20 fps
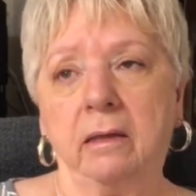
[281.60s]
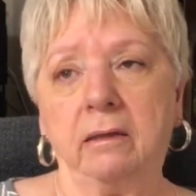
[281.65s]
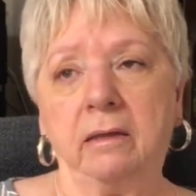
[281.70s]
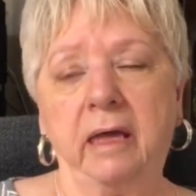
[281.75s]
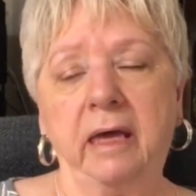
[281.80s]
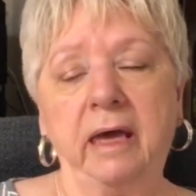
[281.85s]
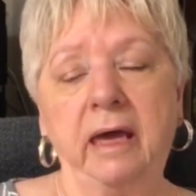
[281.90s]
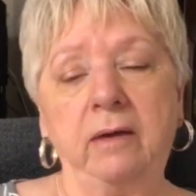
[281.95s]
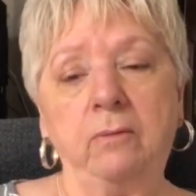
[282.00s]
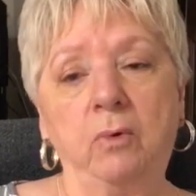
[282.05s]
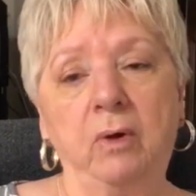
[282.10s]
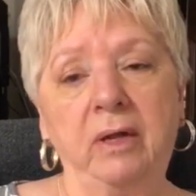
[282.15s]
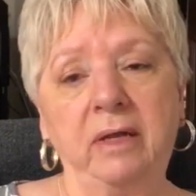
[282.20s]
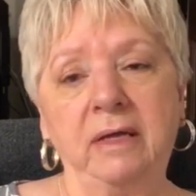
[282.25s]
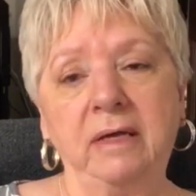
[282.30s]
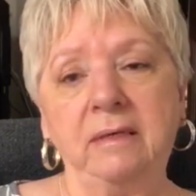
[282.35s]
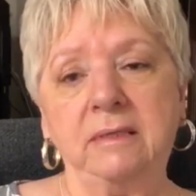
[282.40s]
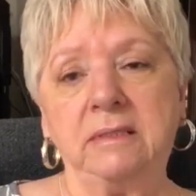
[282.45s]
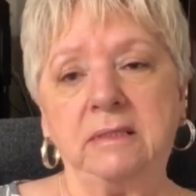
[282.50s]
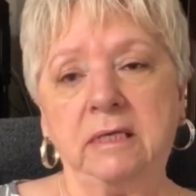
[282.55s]
they had one of
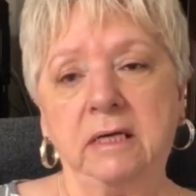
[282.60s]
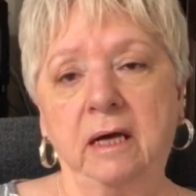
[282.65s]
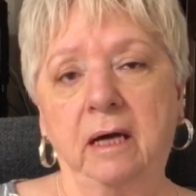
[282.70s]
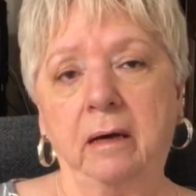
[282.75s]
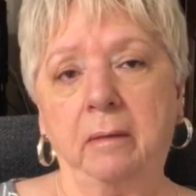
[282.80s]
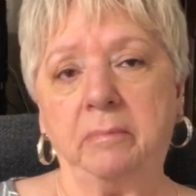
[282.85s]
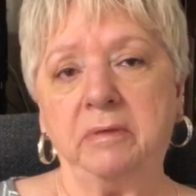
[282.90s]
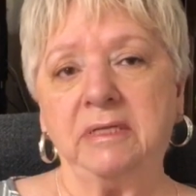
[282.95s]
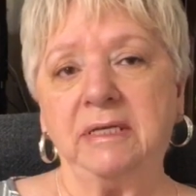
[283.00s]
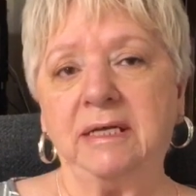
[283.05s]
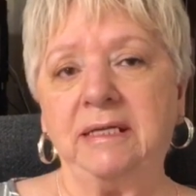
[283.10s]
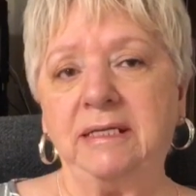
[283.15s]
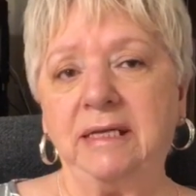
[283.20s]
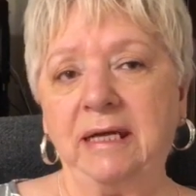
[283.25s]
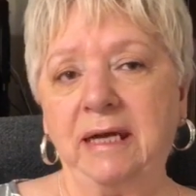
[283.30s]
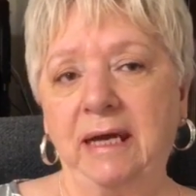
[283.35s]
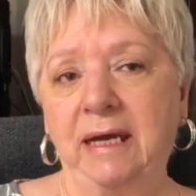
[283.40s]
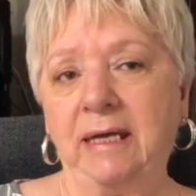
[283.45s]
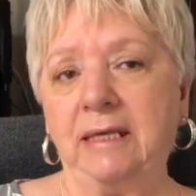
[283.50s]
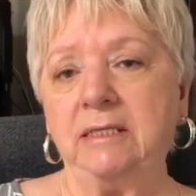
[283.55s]
these tubs that
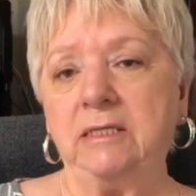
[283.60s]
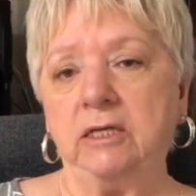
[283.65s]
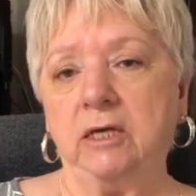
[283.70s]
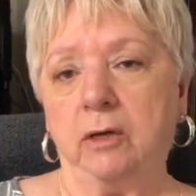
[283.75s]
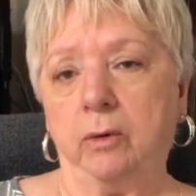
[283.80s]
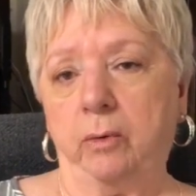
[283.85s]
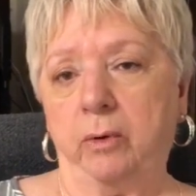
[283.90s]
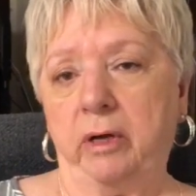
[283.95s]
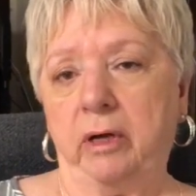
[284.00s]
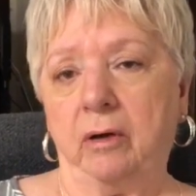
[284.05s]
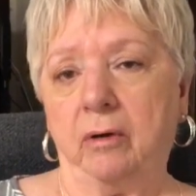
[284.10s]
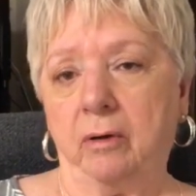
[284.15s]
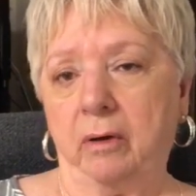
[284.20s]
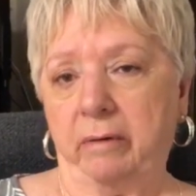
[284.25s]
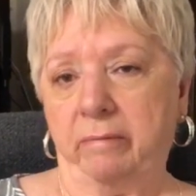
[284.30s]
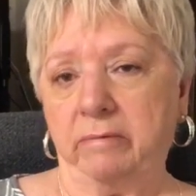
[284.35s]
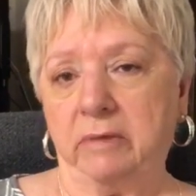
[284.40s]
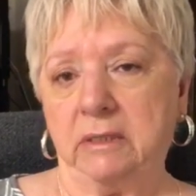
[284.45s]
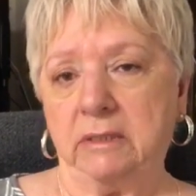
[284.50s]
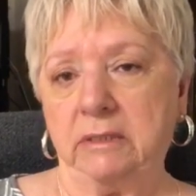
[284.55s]
the interior
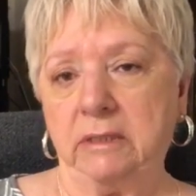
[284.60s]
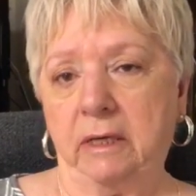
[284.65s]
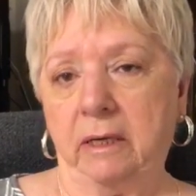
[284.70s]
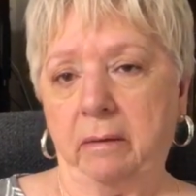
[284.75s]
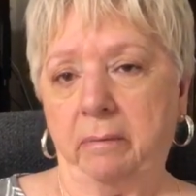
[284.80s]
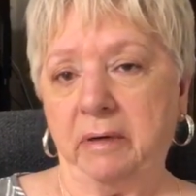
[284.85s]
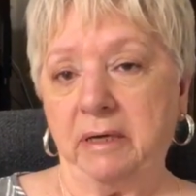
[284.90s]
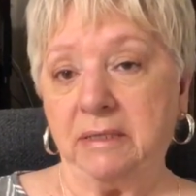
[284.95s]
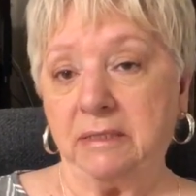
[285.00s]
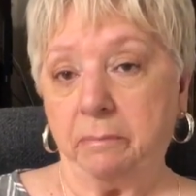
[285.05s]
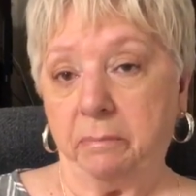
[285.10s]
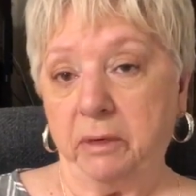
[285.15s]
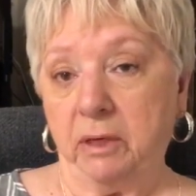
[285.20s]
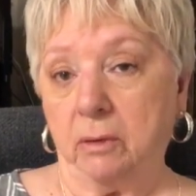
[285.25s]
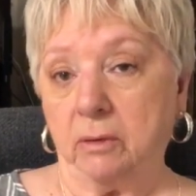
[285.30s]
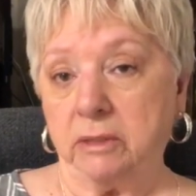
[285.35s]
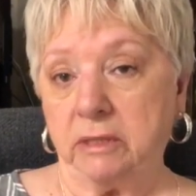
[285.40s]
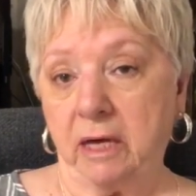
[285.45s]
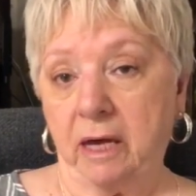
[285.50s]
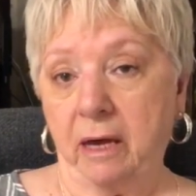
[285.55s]
of the tub is
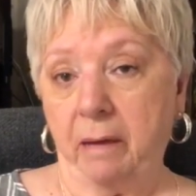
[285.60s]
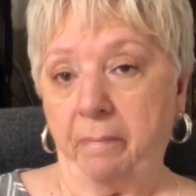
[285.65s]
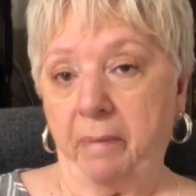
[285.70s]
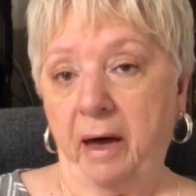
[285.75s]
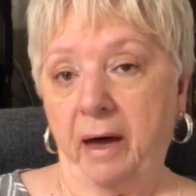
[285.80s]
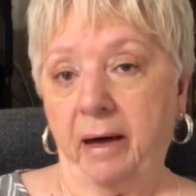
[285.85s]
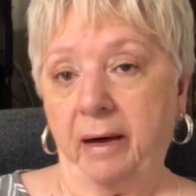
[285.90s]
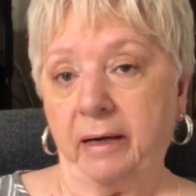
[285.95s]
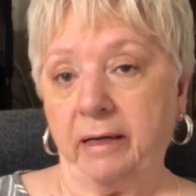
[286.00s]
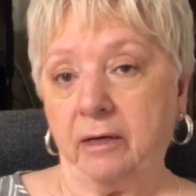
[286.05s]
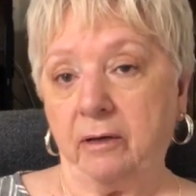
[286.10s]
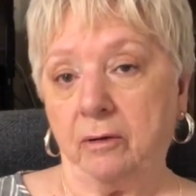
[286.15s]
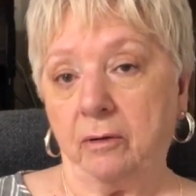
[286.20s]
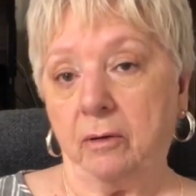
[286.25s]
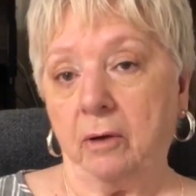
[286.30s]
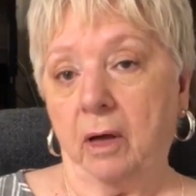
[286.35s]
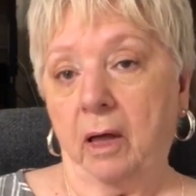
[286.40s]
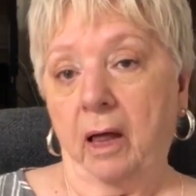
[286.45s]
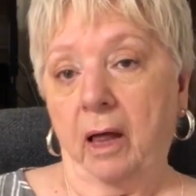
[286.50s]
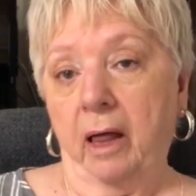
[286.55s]
built up
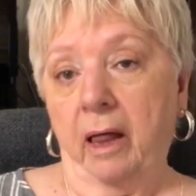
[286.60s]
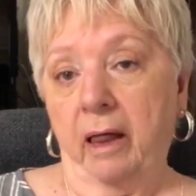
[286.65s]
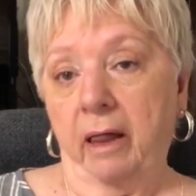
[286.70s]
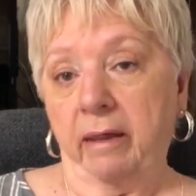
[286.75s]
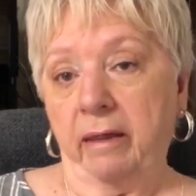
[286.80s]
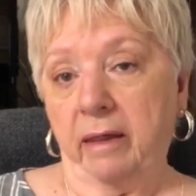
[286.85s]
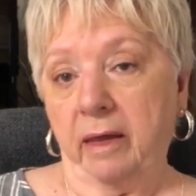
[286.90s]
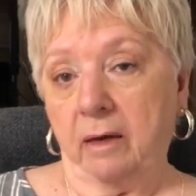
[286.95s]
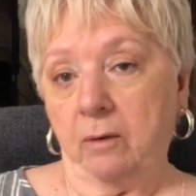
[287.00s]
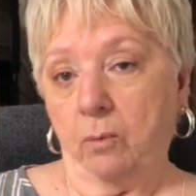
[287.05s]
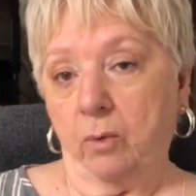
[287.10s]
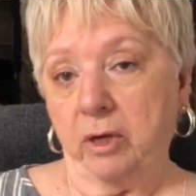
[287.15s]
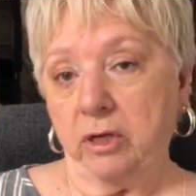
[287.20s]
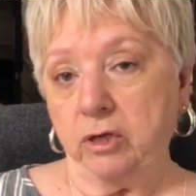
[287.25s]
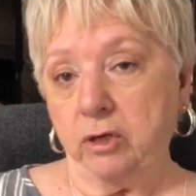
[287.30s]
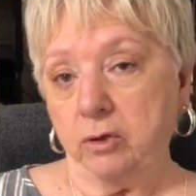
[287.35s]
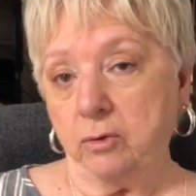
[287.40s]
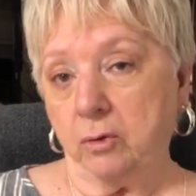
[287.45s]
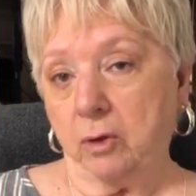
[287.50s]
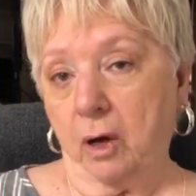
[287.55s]
higher than
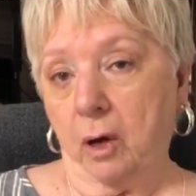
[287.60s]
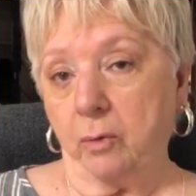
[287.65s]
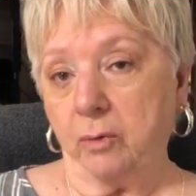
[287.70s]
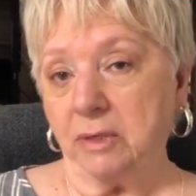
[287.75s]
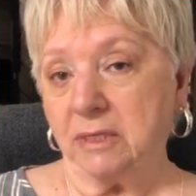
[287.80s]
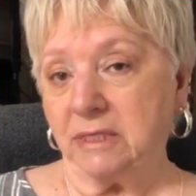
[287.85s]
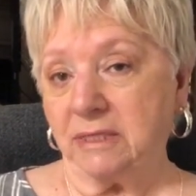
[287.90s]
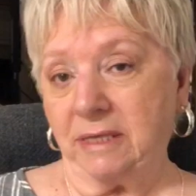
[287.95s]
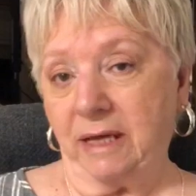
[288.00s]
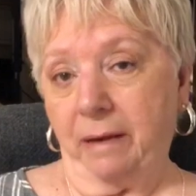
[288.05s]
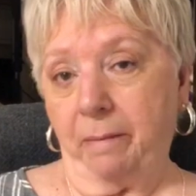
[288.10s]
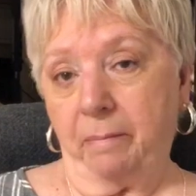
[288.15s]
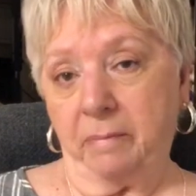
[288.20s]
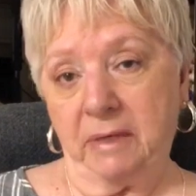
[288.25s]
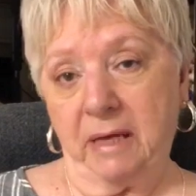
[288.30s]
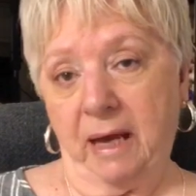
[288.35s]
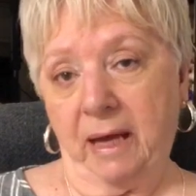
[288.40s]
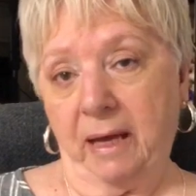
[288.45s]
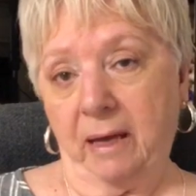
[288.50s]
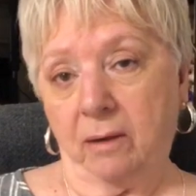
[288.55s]
when you go to step
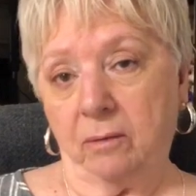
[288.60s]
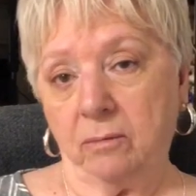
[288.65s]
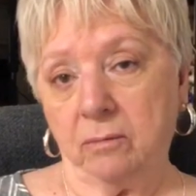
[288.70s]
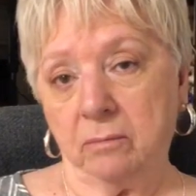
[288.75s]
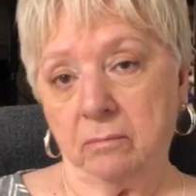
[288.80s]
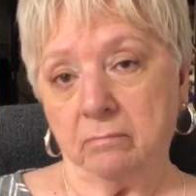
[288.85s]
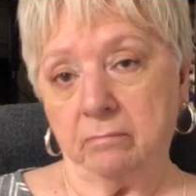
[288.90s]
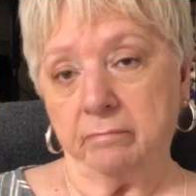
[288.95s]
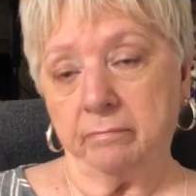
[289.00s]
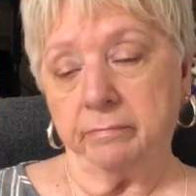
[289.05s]
down.